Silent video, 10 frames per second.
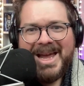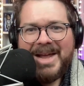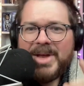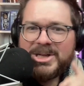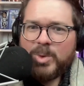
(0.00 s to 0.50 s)

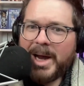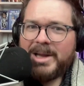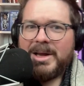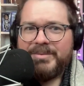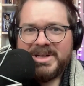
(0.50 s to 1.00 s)
And that's why I
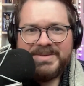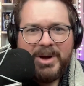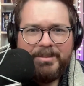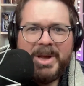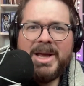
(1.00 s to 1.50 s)
love this
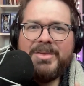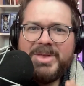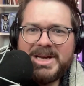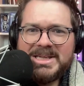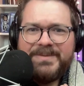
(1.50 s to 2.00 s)
film.
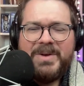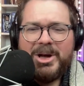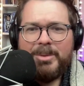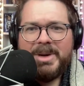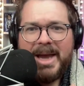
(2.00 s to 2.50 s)
This
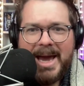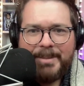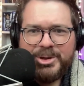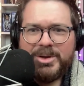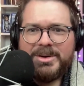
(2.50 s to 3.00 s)
film
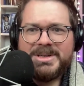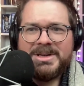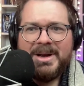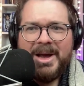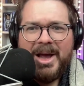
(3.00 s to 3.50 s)

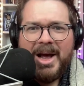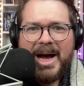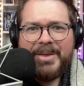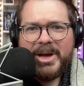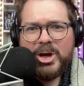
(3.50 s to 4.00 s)
captures,
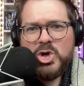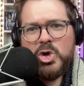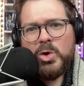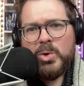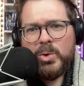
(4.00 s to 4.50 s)
I think, a
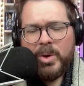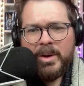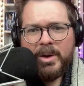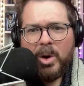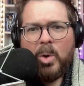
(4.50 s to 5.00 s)
new
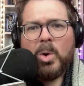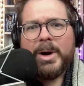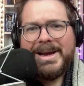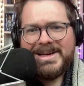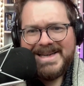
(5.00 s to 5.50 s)

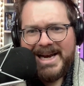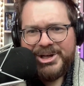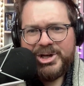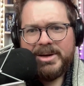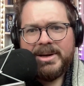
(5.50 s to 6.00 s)

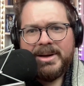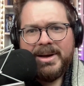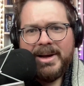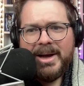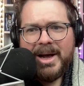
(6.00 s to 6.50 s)
orientation
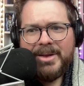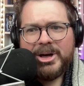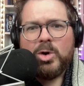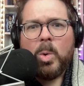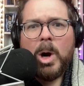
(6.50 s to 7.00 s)

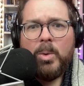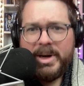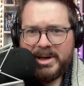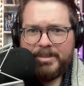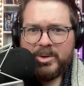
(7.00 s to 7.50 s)
that a
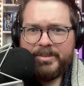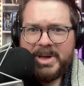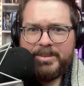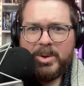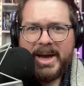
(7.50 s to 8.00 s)
growing number of
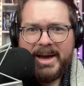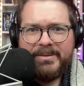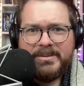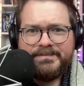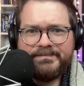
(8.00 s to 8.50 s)
people have.